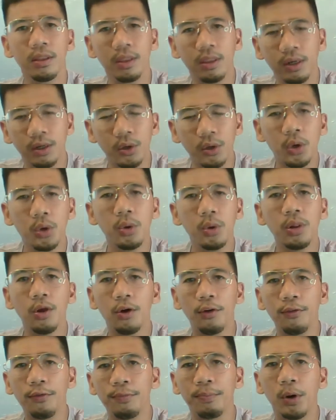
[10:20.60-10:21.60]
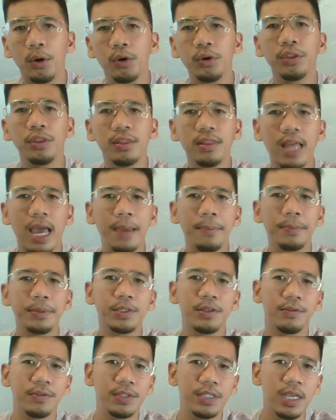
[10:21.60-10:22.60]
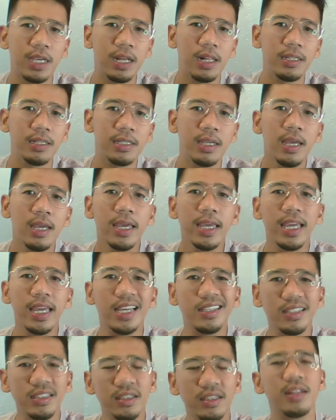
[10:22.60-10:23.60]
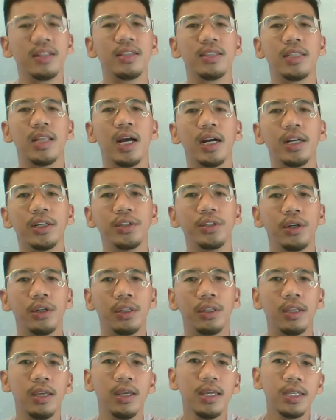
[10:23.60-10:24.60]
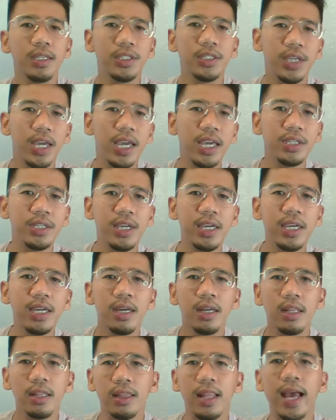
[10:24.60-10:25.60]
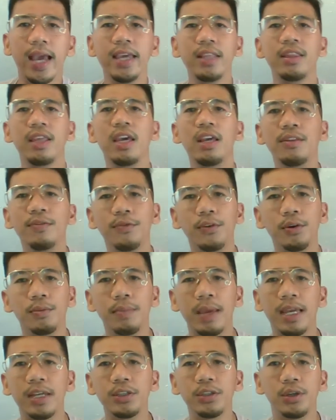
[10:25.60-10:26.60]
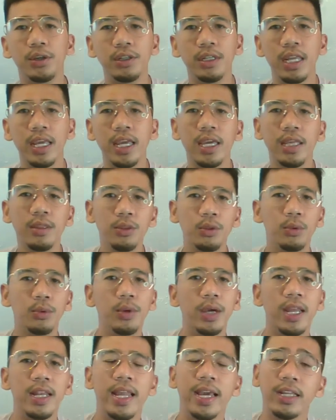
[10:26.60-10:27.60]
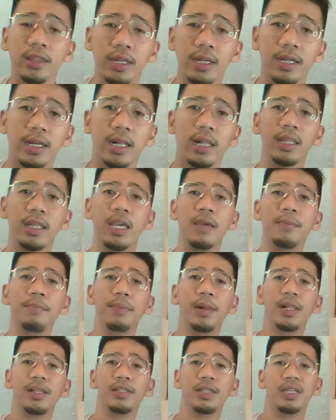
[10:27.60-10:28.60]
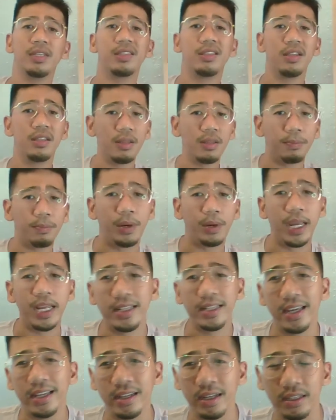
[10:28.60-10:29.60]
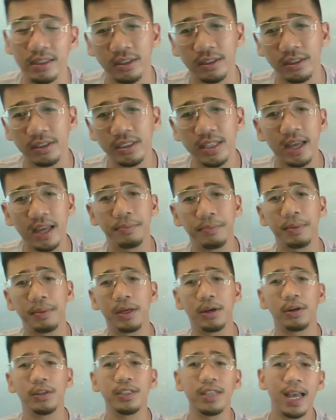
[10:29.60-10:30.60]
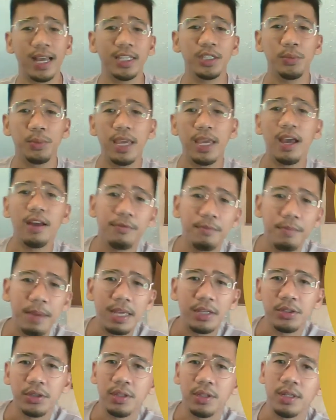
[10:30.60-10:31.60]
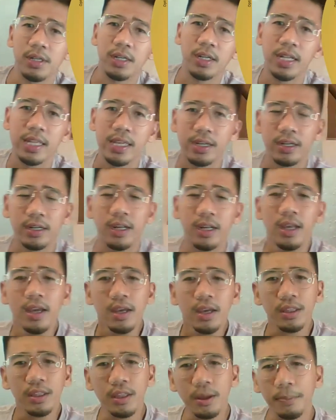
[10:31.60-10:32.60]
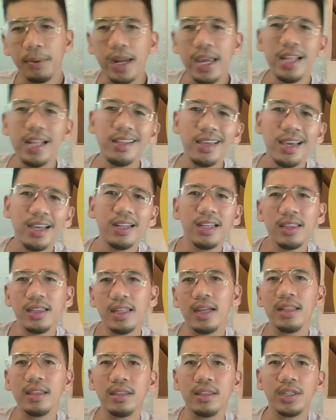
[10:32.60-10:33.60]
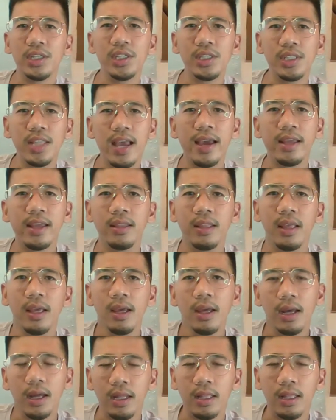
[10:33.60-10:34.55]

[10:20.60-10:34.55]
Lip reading: The role of both types of cells is transduction, changing light information into electrical impulses that the brain can understand. Because as we have mentioned earlier, the brain cannot understand